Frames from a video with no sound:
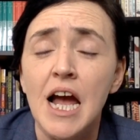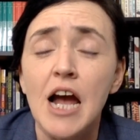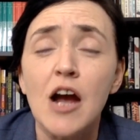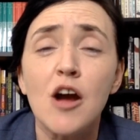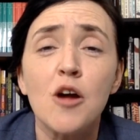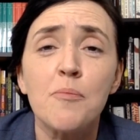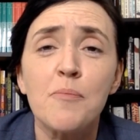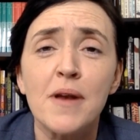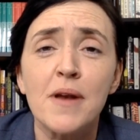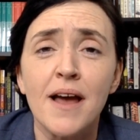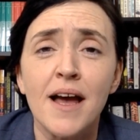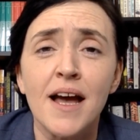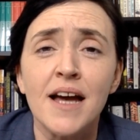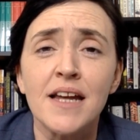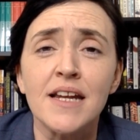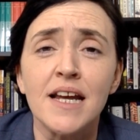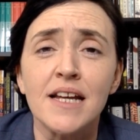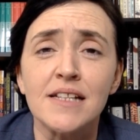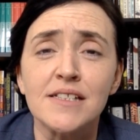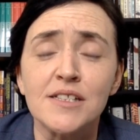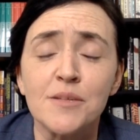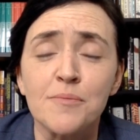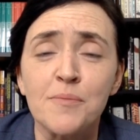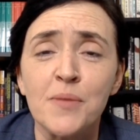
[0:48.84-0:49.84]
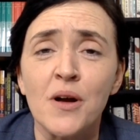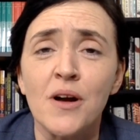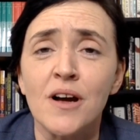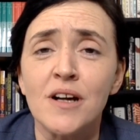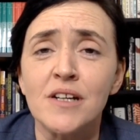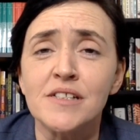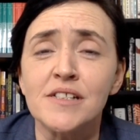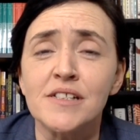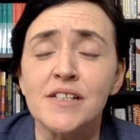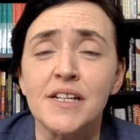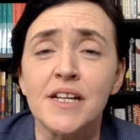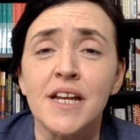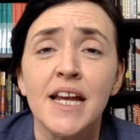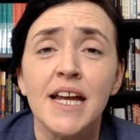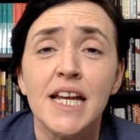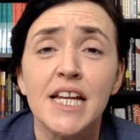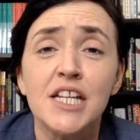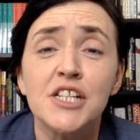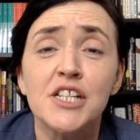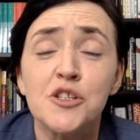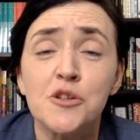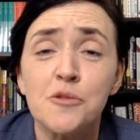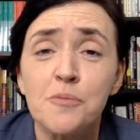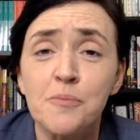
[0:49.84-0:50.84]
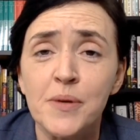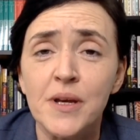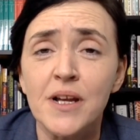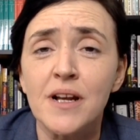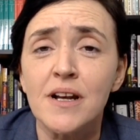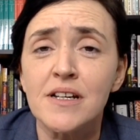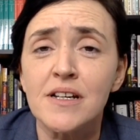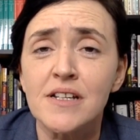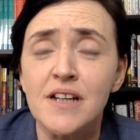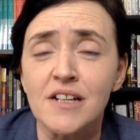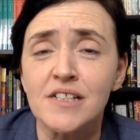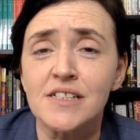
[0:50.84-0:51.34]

Our plan as a party is to build